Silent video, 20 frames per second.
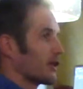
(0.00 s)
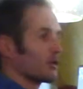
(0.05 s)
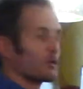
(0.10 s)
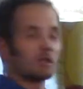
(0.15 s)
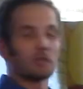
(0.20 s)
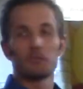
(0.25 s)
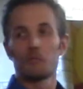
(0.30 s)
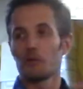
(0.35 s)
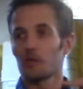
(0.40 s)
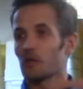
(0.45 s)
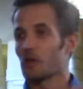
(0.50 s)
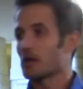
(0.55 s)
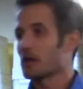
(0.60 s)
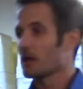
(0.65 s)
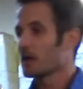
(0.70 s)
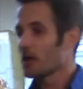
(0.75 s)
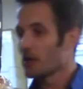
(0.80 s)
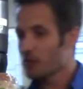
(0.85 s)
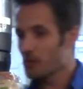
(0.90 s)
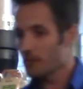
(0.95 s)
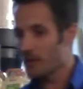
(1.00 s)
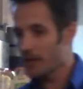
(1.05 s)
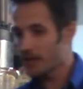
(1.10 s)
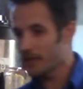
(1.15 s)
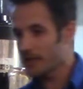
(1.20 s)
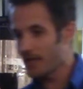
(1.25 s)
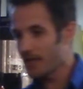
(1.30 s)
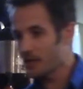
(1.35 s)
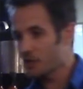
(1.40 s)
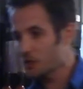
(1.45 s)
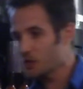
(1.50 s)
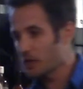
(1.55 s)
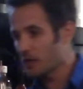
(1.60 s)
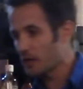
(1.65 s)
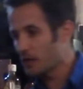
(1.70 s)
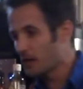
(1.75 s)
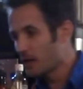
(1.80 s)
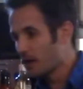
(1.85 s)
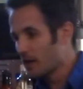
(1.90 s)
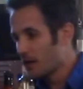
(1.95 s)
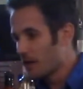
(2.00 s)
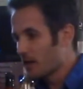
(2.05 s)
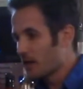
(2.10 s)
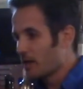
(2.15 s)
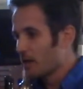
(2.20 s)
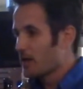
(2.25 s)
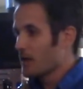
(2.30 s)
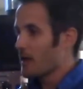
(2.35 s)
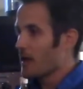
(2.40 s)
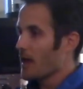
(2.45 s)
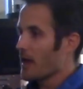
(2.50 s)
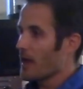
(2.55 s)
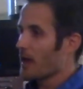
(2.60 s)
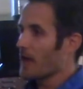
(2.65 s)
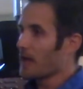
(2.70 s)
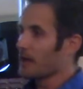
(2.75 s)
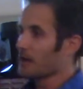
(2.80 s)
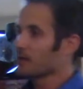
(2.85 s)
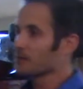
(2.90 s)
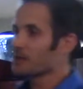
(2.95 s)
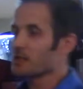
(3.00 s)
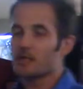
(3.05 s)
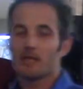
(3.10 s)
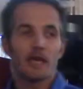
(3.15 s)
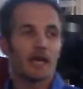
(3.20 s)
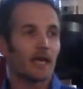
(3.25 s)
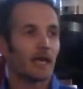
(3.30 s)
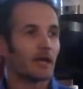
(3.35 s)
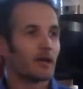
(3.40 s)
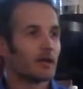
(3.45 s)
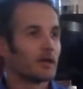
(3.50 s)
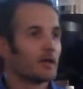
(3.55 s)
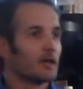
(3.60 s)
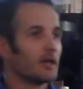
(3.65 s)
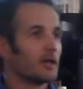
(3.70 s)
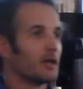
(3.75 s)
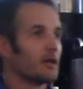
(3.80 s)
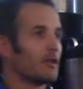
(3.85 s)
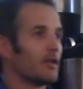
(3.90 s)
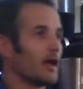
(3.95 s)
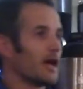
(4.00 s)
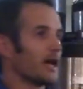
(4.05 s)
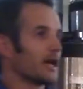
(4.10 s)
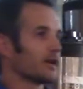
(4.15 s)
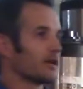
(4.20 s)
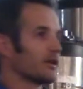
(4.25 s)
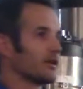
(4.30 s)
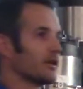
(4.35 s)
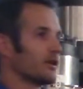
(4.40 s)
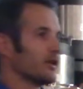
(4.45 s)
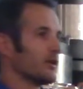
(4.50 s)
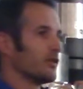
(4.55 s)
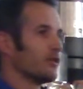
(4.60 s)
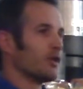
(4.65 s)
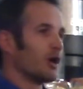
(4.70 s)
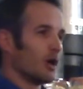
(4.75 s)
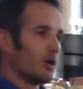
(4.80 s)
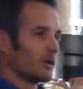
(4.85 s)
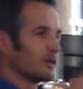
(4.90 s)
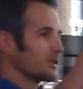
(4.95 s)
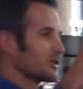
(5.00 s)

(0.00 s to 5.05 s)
one's putting you on another medication. And here's the thing, like, no one's